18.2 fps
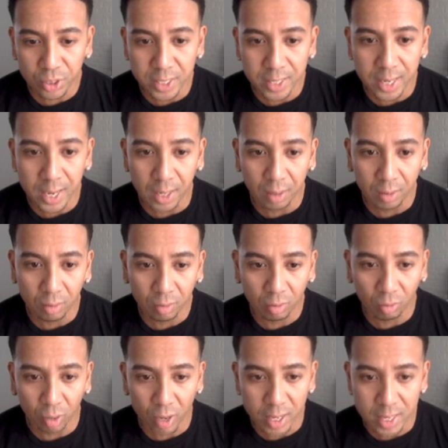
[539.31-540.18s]
that
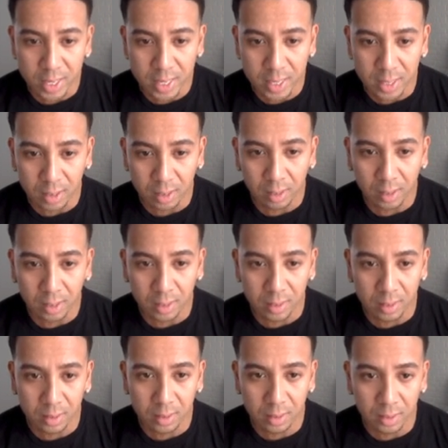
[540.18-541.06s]
right here in
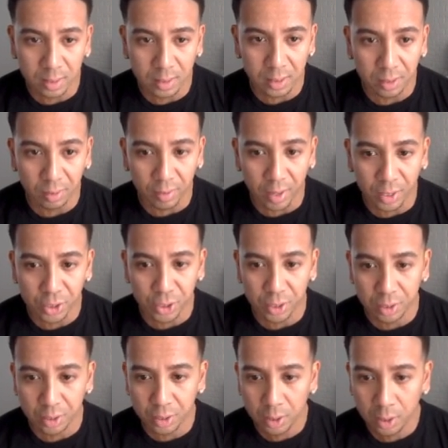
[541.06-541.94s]
these
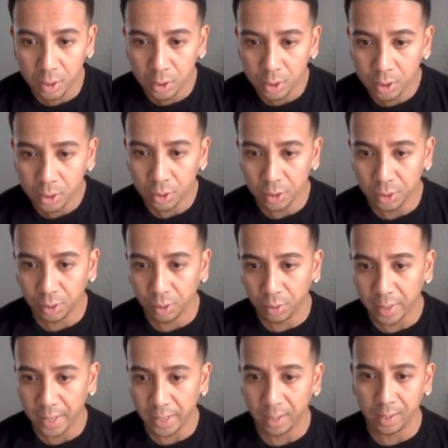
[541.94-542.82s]
directions. So you'll go
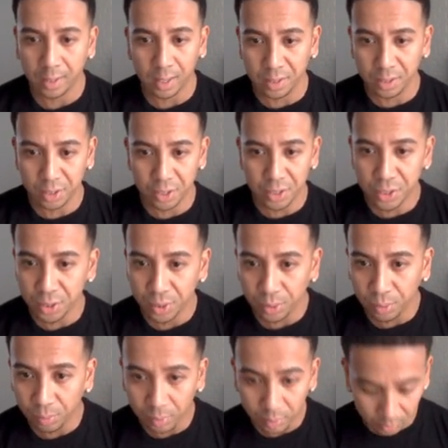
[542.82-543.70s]
ahead and let's just
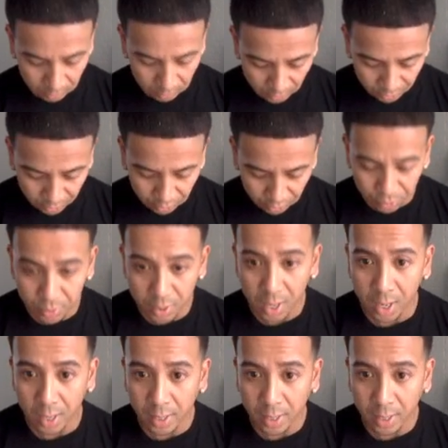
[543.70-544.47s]
do 9,